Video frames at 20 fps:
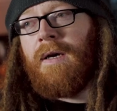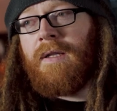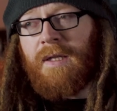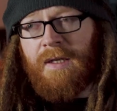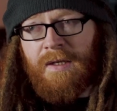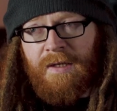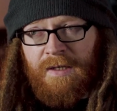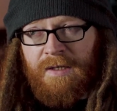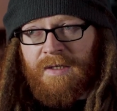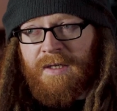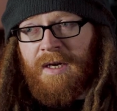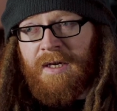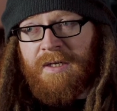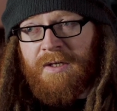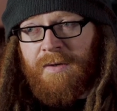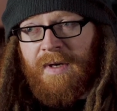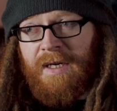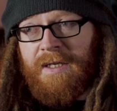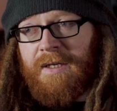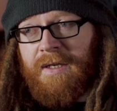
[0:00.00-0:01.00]
And then these guys
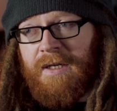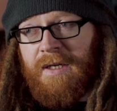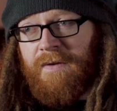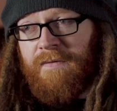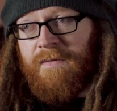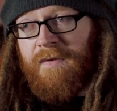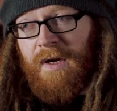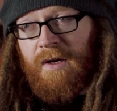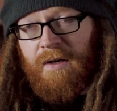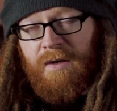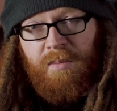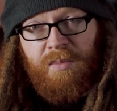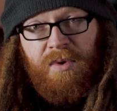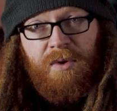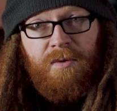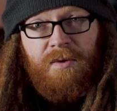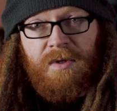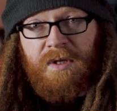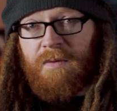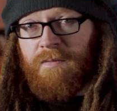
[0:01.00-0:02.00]
are asking if our
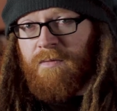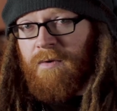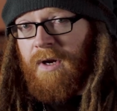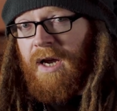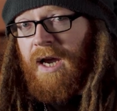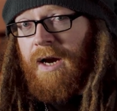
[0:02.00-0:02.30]
computers can run